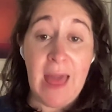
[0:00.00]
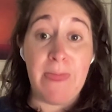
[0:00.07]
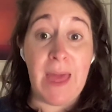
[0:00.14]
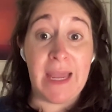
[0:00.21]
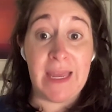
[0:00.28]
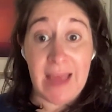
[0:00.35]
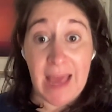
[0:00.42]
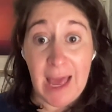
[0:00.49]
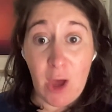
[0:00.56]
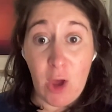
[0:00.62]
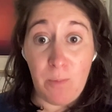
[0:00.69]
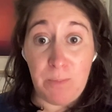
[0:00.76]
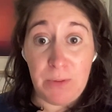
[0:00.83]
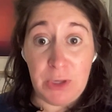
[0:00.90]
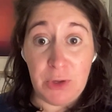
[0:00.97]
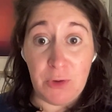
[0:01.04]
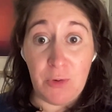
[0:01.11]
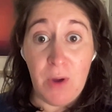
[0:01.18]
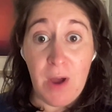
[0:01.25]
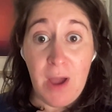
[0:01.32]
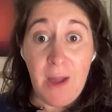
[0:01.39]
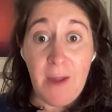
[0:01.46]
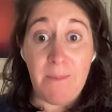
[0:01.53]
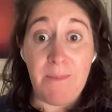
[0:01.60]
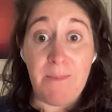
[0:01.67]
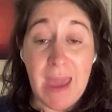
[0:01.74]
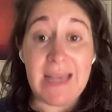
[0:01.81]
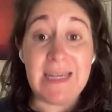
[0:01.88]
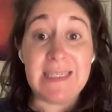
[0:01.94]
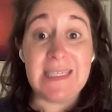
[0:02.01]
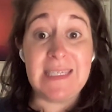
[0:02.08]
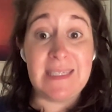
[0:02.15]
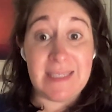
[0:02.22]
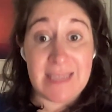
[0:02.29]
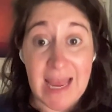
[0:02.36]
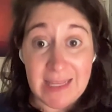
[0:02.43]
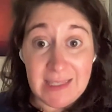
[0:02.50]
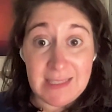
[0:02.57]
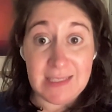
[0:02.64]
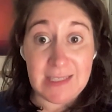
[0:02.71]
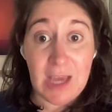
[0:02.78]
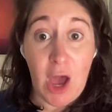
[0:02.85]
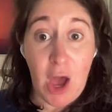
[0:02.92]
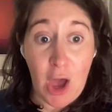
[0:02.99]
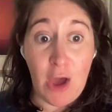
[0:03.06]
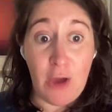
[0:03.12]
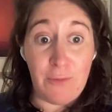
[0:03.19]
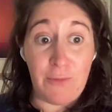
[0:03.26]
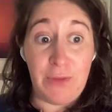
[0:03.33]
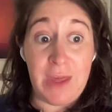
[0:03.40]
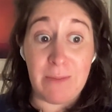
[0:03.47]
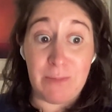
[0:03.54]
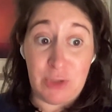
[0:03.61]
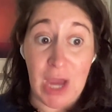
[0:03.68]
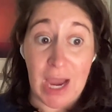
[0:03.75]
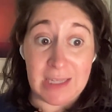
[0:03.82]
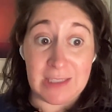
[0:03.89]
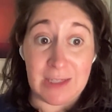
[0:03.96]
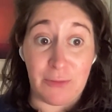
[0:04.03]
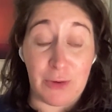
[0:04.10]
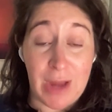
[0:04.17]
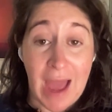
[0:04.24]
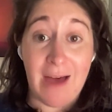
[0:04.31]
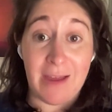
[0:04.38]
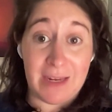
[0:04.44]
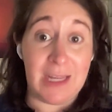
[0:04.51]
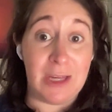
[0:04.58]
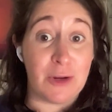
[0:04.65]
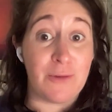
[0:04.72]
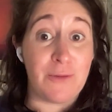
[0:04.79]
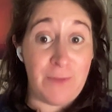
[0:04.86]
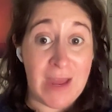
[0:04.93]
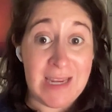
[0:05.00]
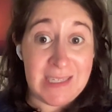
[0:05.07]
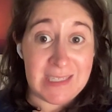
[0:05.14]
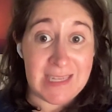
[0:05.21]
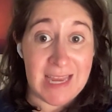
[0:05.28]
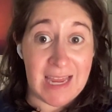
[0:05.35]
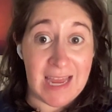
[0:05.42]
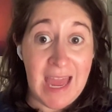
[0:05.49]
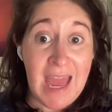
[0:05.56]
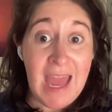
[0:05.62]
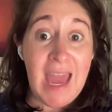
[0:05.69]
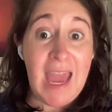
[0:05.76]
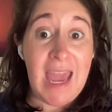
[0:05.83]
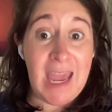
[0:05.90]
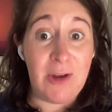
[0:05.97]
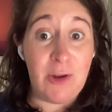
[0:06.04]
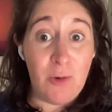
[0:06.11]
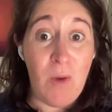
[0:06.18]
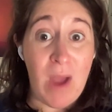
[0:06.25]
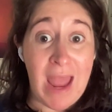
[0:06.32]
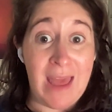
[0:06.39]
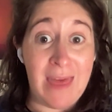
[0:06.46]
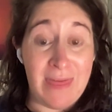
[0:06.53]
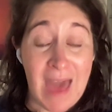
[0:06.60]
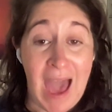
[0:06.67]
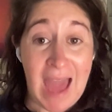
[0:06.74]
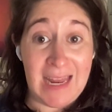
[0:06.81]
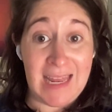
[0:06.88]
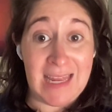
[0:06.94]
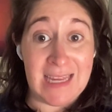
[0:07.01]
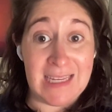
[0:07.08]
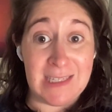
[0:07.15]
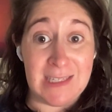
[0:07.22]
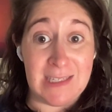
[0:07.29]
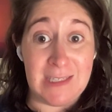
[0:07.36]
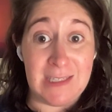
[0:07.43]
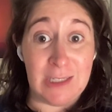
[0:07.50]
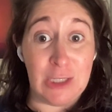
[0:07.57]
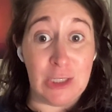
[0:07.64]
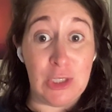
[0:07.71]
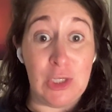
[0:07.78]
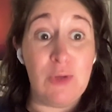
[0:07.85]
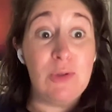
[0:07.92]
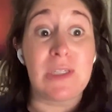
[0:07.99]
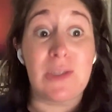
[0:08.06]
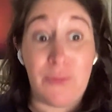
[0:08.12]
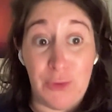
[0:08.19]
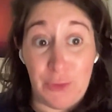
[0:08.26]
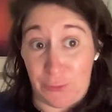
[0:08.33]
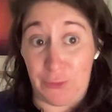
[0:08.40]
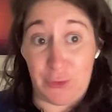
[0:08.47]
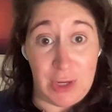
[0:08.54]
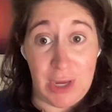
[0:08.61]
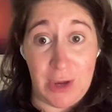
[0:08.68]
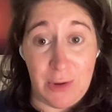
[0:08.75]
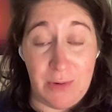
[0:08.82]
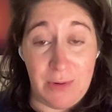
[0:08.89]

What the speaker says: that can help you make sense of the objective reality you're facing in a way that is useful for you.